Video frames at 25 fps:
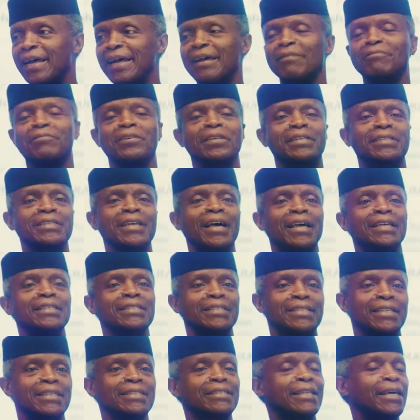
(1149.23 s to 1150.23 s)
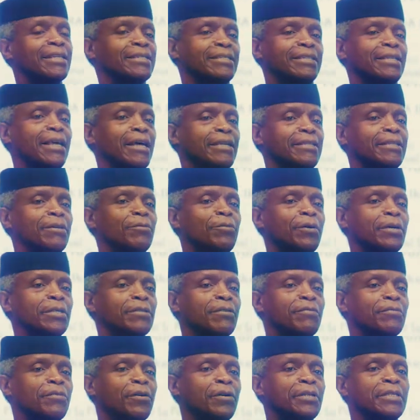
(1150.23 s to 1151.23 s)
emphasizing that the
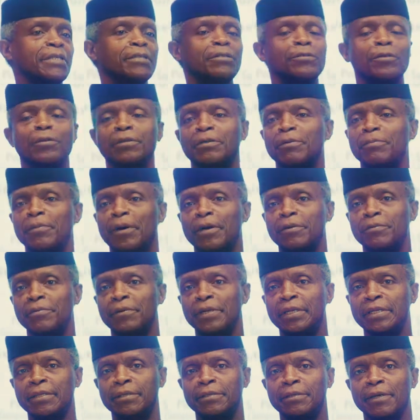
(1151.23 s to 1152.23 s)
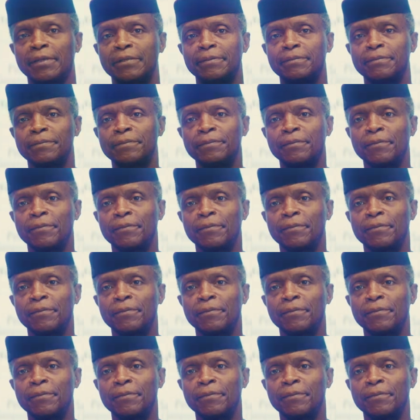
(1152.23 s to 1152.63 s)
Word of God is not about religion,